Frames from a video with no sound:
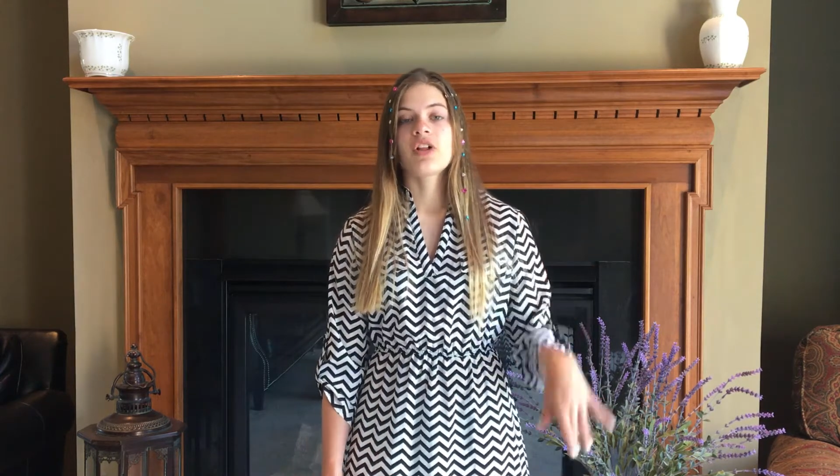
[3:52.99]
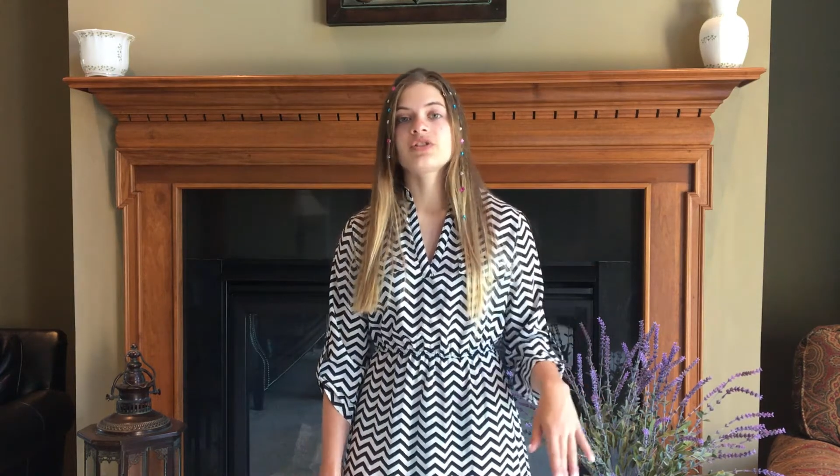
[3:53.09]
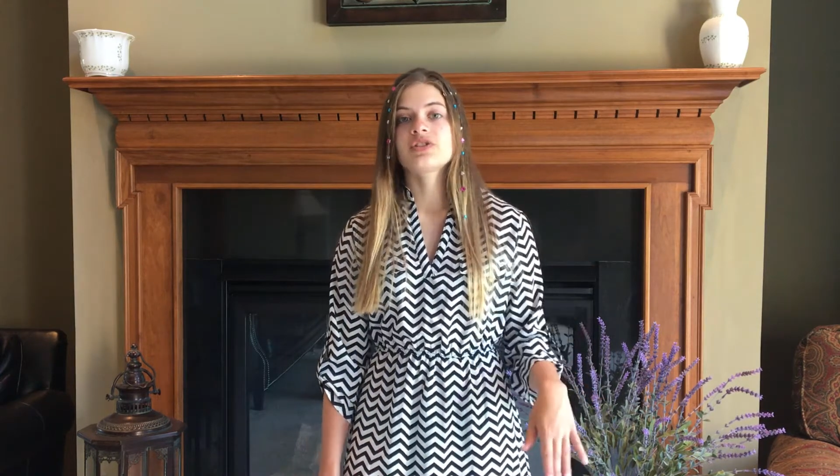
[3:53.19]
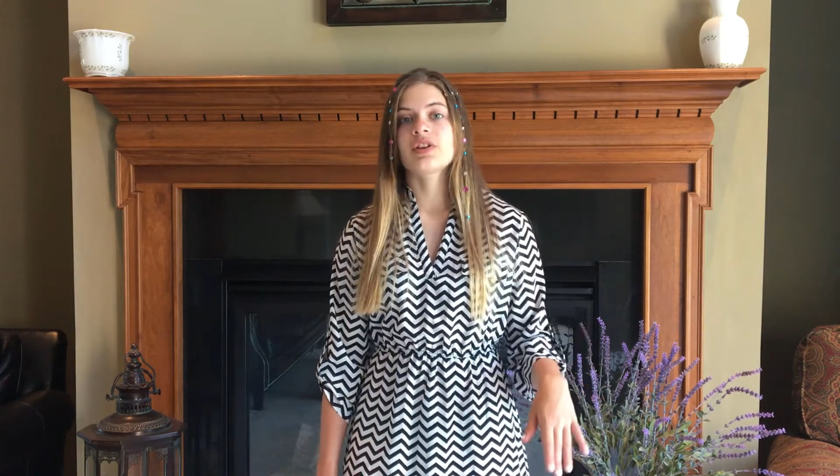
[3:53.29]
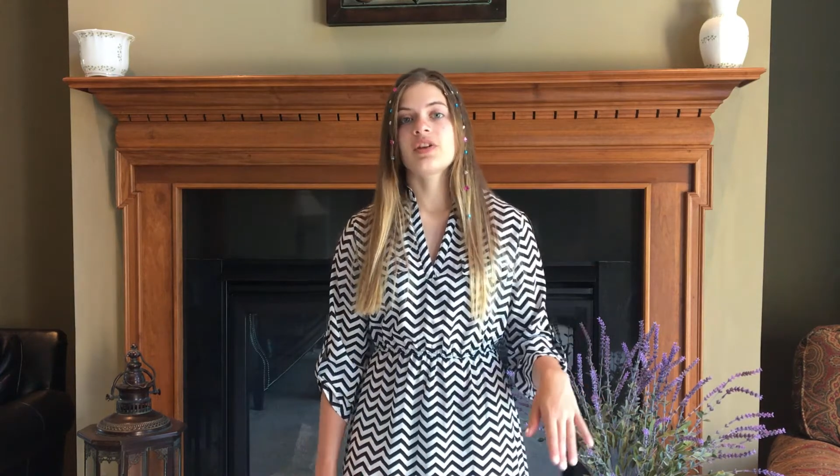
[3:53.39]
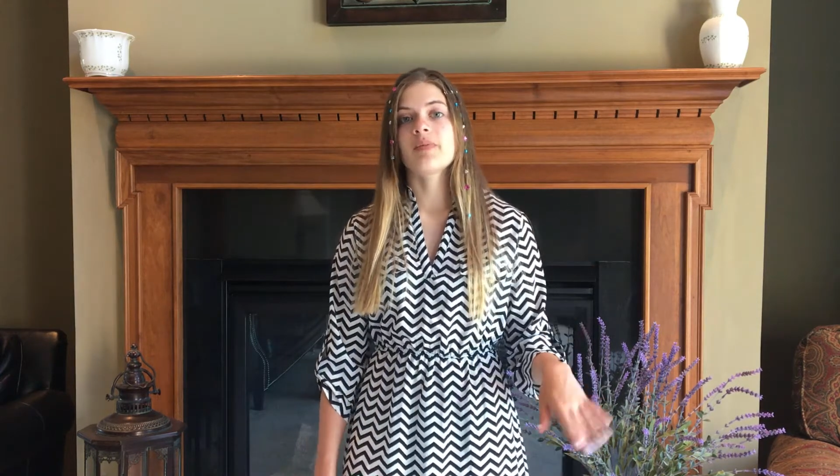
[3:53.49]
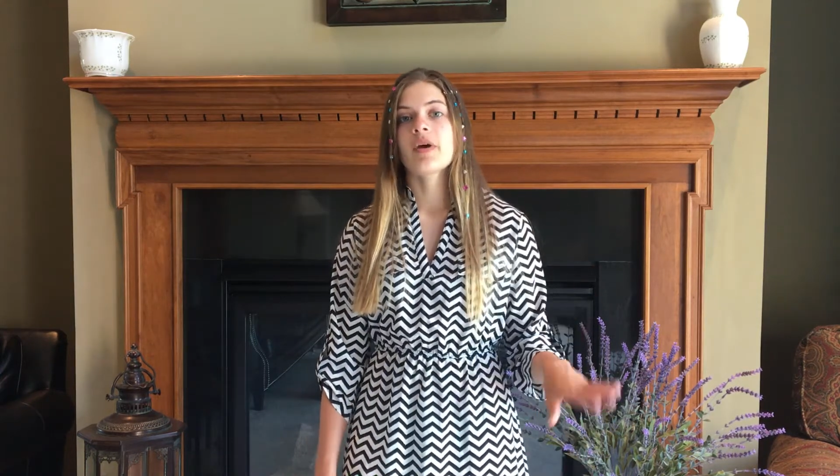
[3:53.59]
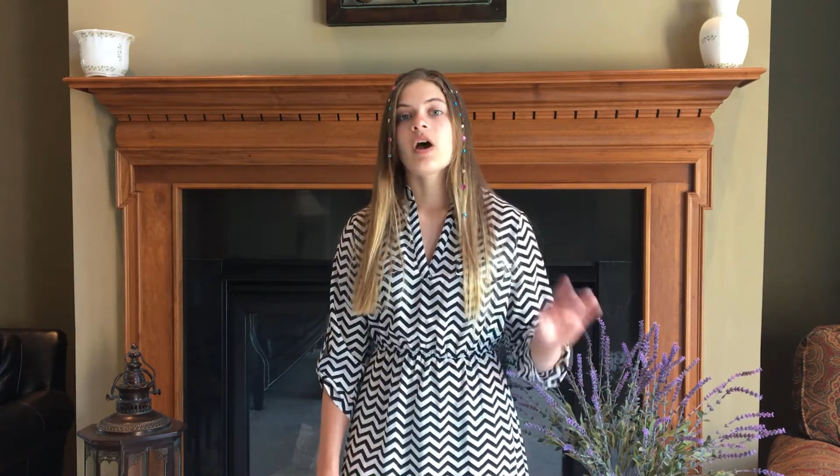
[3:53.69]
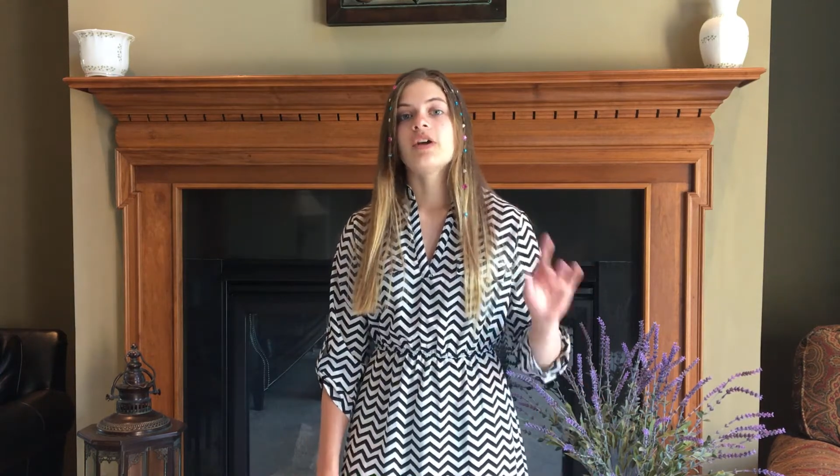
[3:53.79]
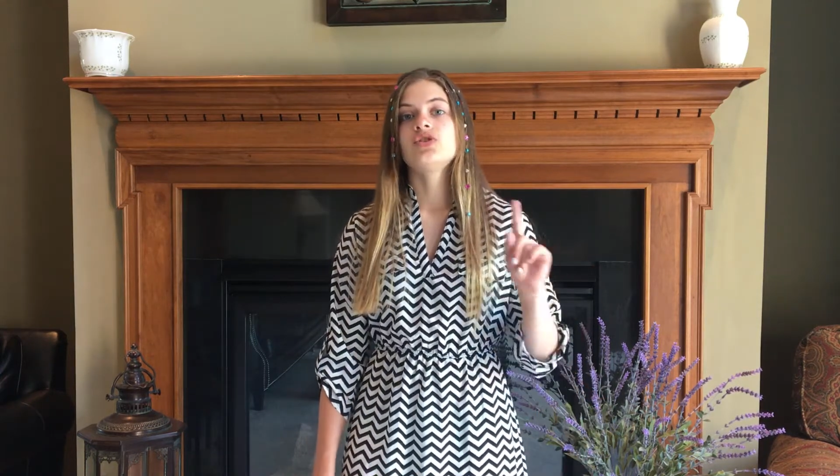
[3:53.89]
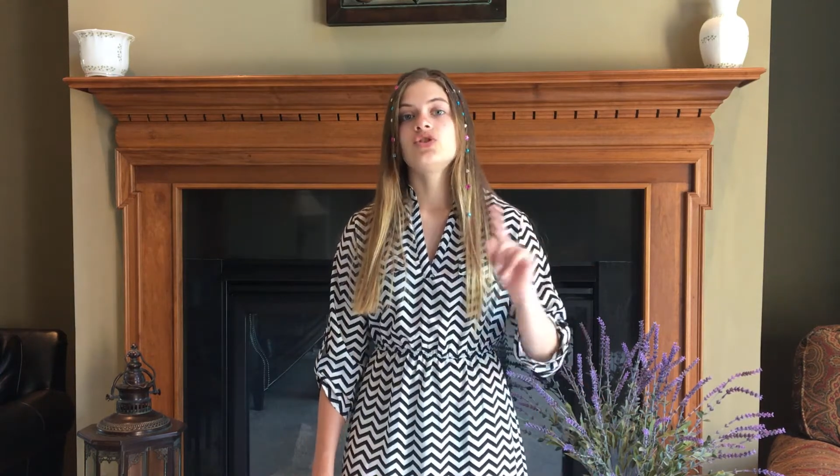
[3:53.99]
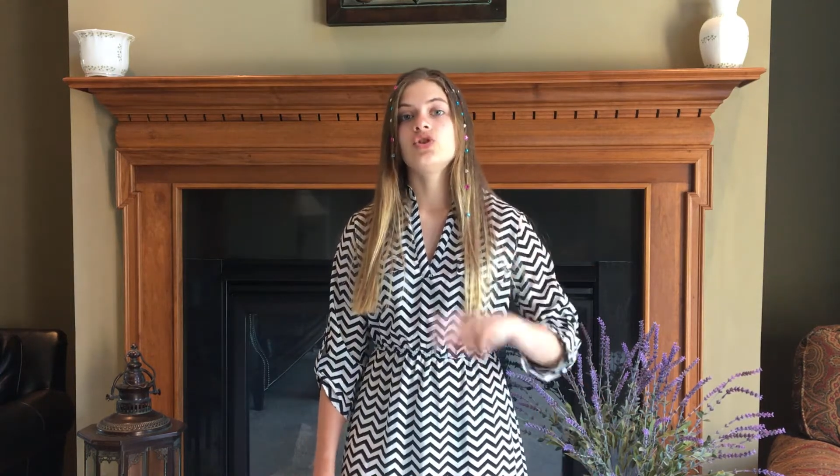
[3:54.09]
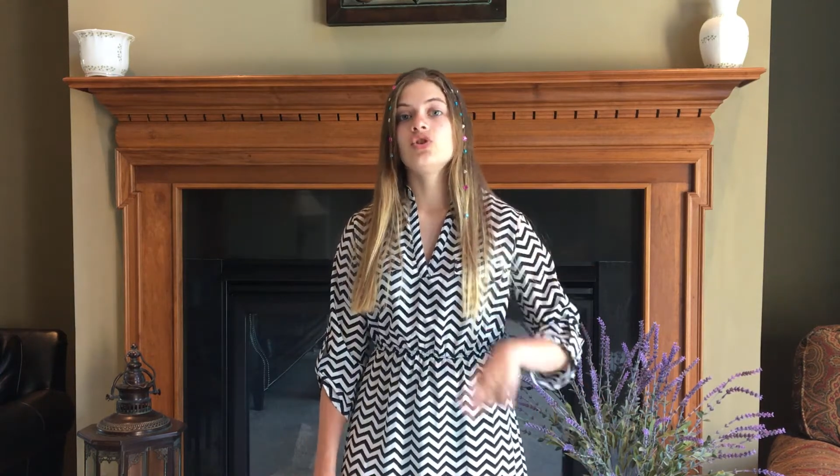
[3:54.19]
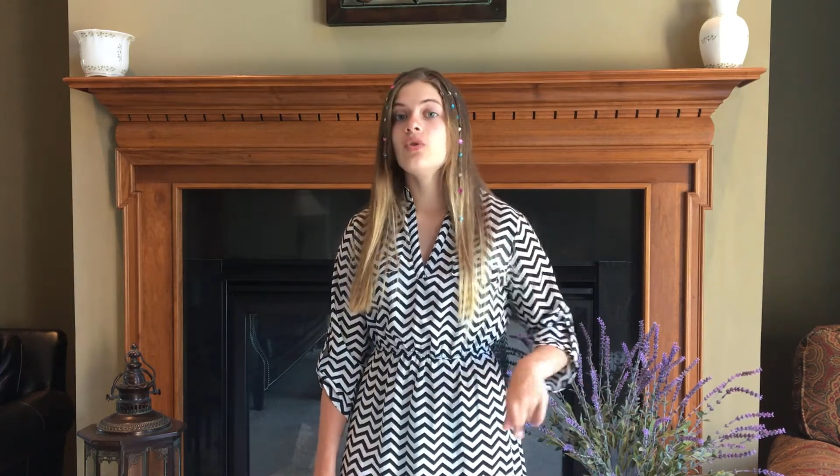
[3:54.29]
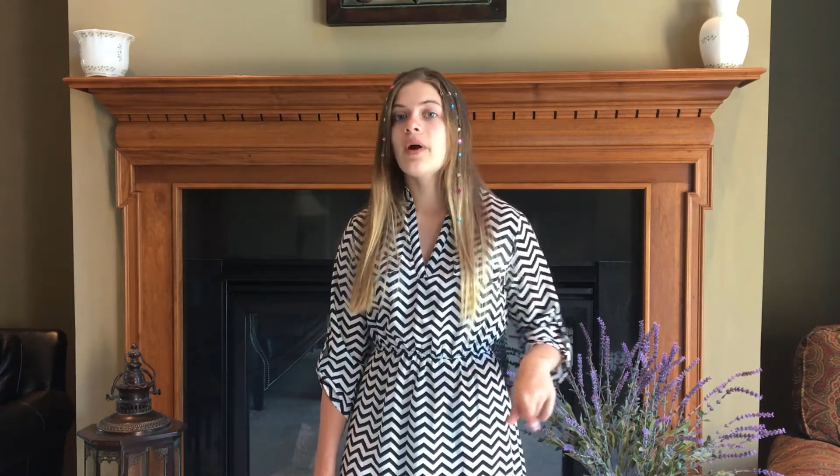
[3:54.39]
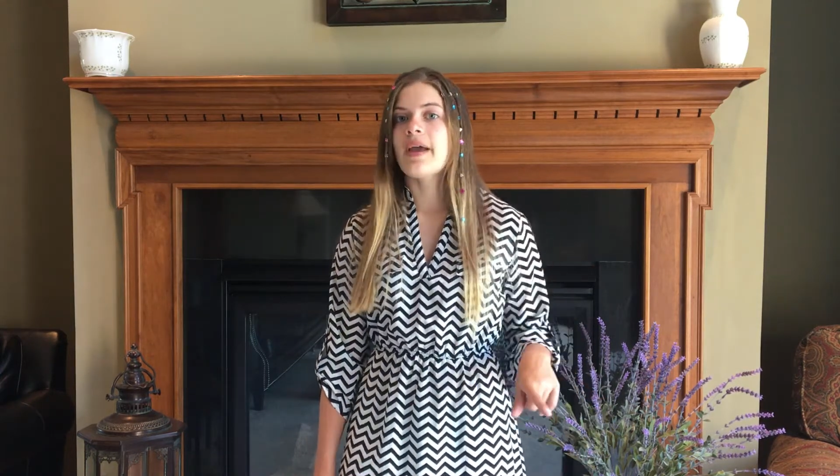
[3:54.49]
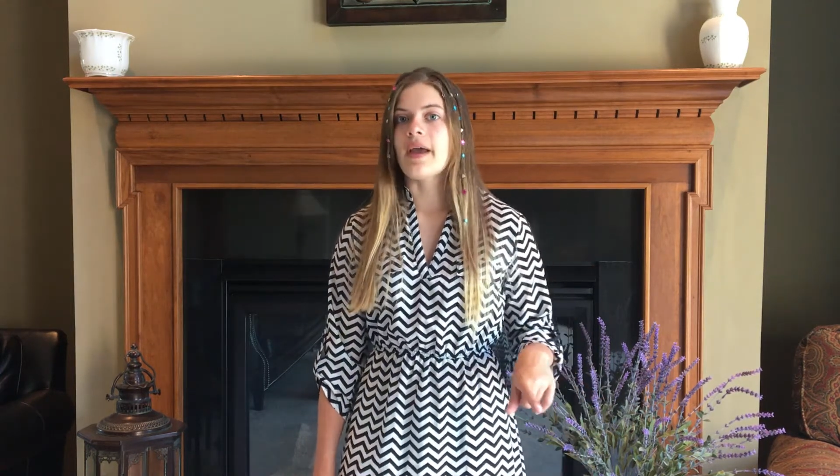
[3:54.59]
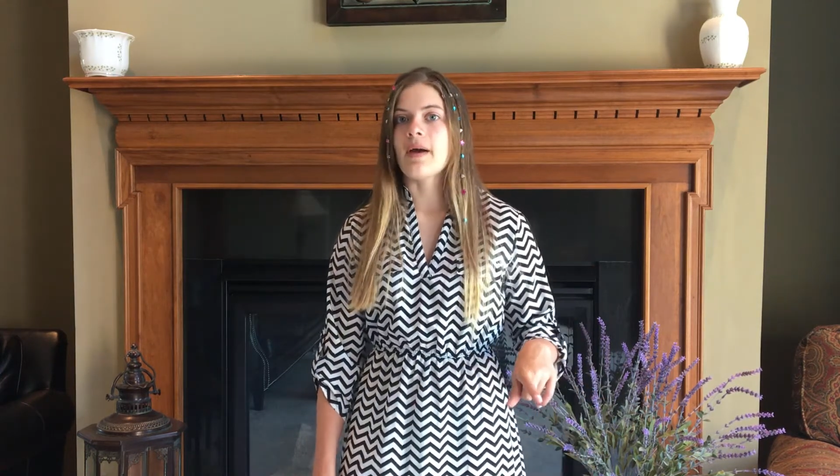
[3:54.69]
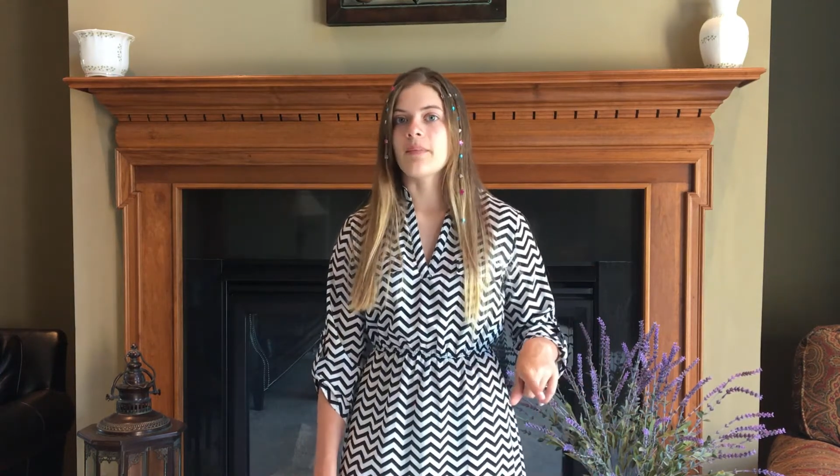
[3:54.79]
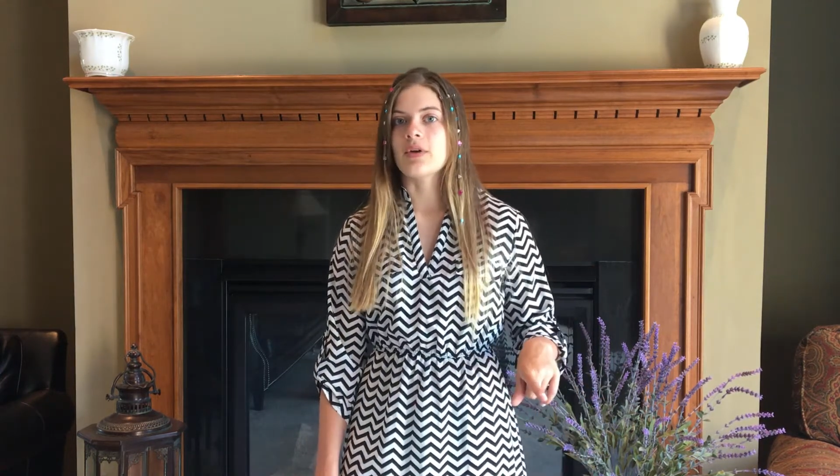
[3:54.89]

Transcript: asleep, 2 a.m.